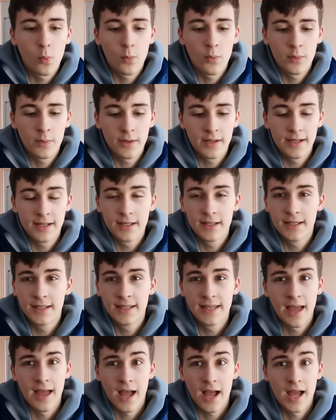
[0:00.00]
we
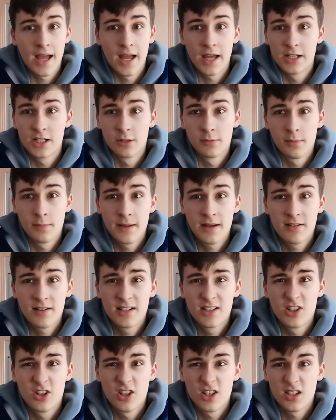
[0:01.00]
get a double
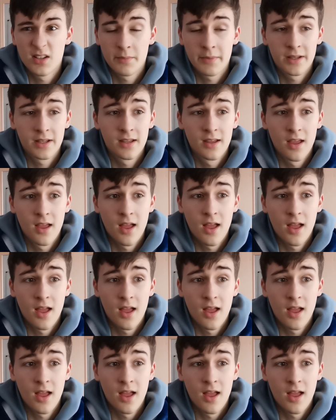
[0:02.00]
period to do something.